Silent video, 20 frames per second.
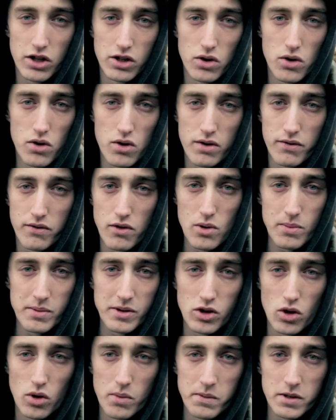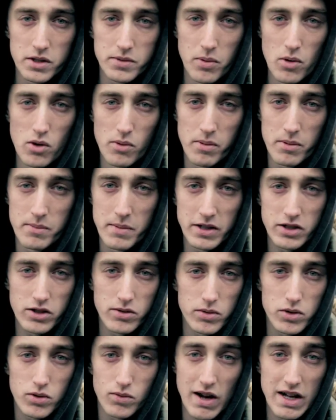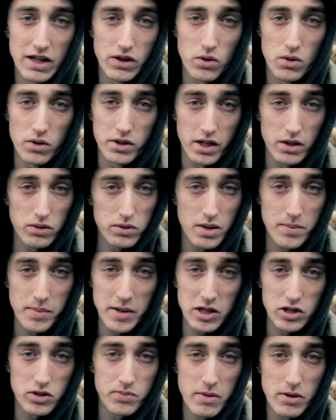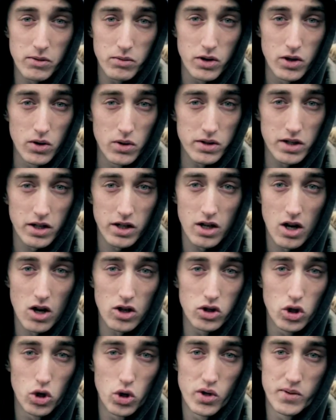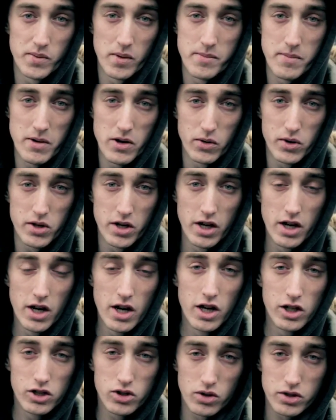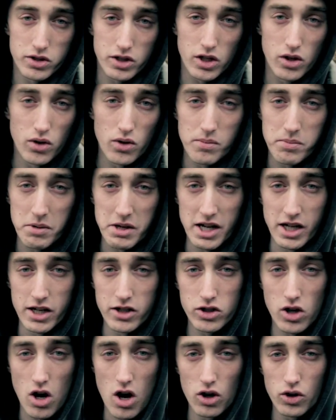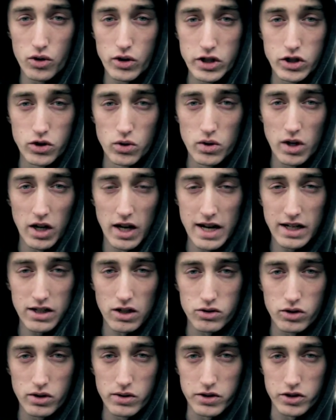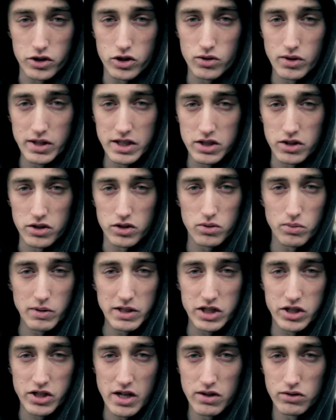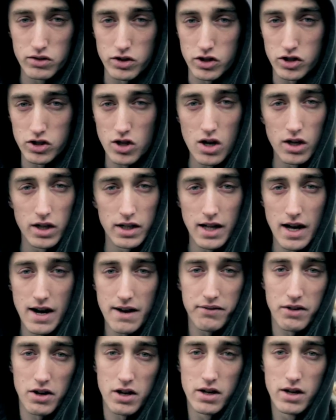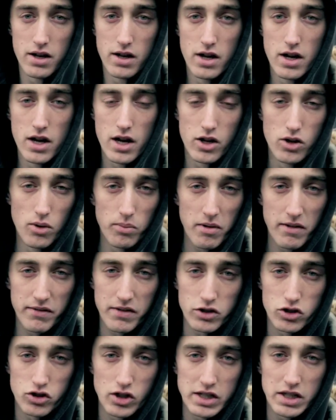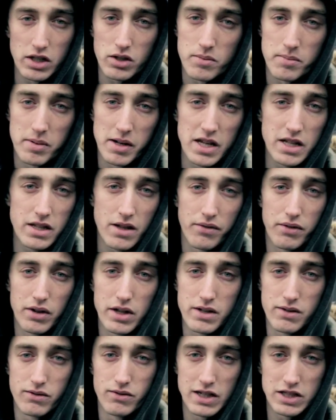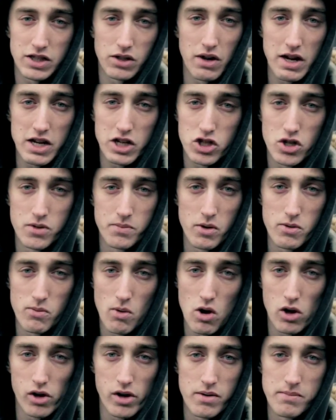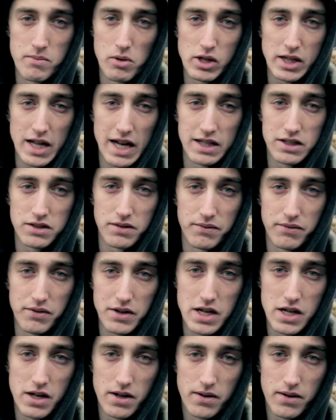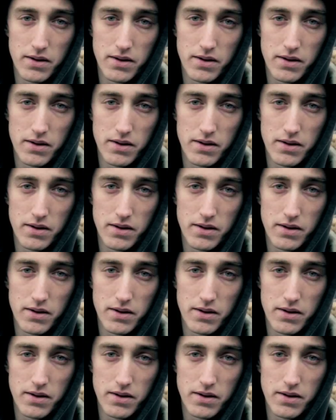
in the lure of urban Dublin's poor promiscuous grandeur used to be a smooth cure to the contour in my mood. Sure, the secure beat of this concrete jungle echoed through the streets, the sweet sounds of song and laughter, an uplifting treat to complete the fleeting restoration of my worn-out mind, hands and feet.